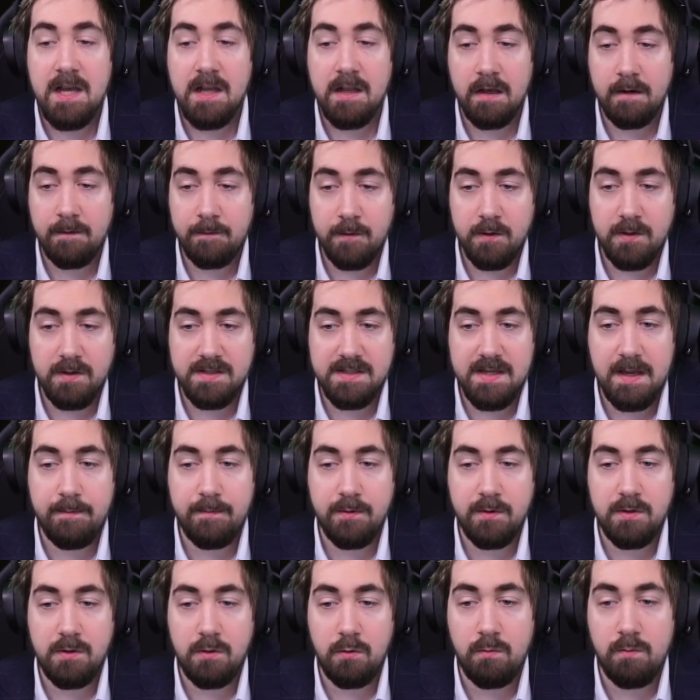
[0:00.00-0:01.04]
Like for
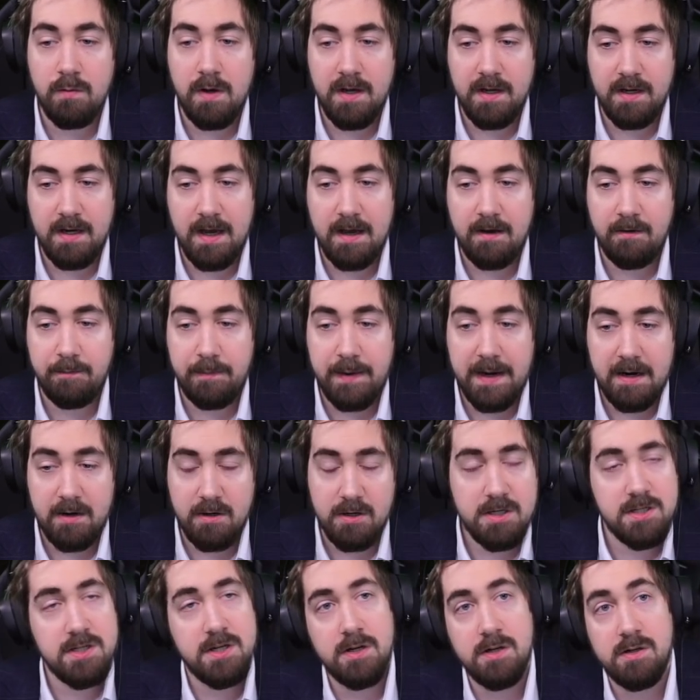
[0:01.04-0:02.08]
example, you might have
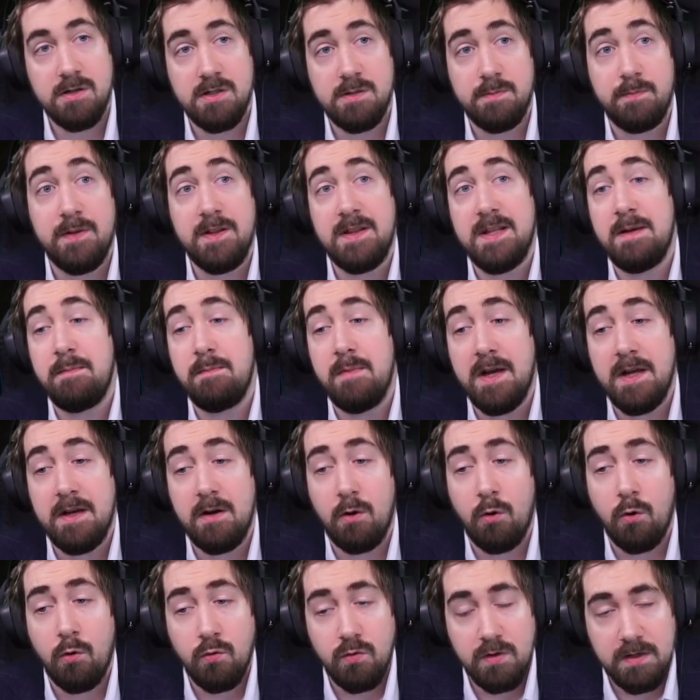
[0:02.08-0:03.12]
power charges, but they might
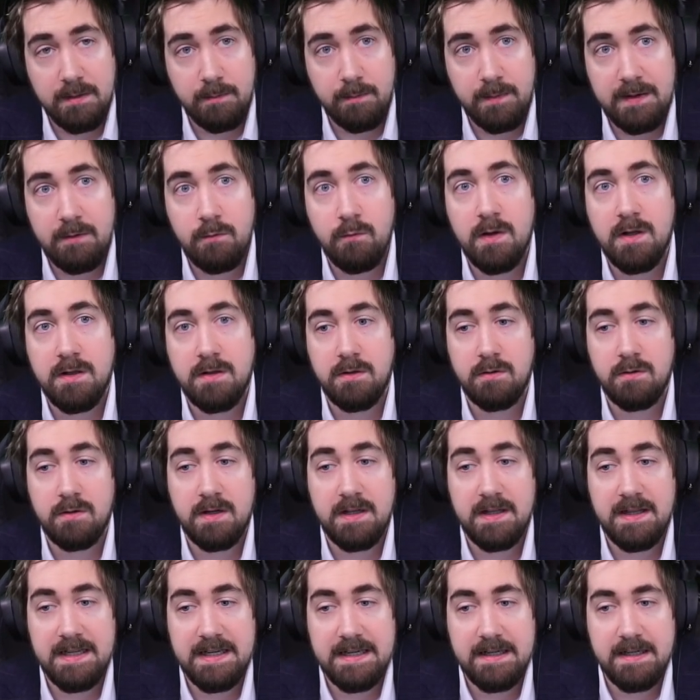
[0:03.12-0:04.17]
only be while you're
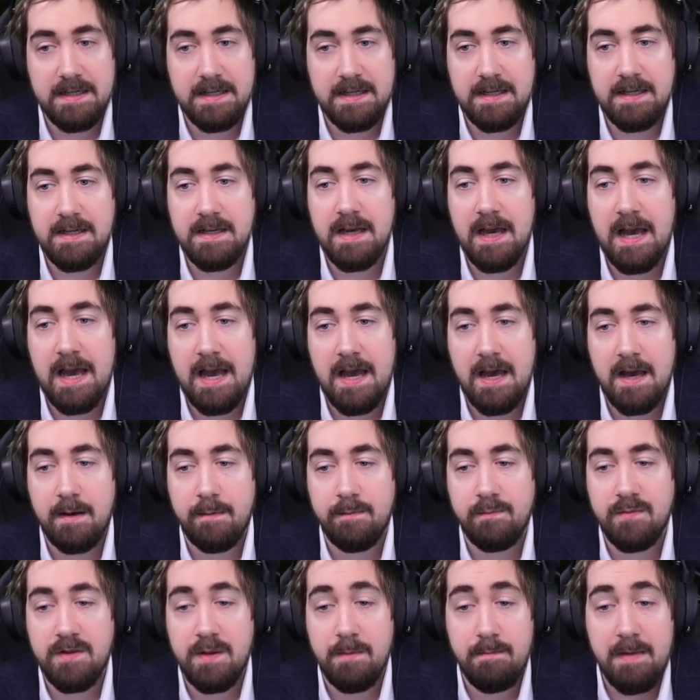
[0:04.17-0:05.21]
clearing
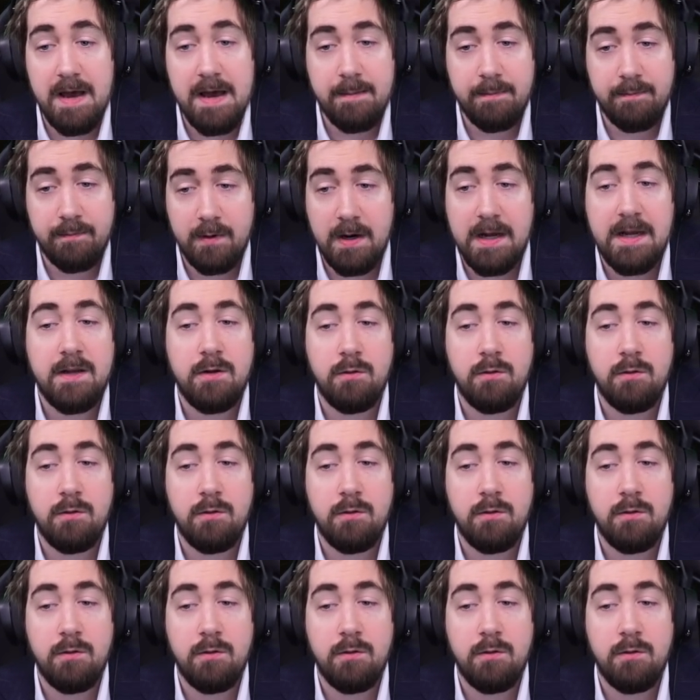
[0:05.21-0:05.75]
the map, right?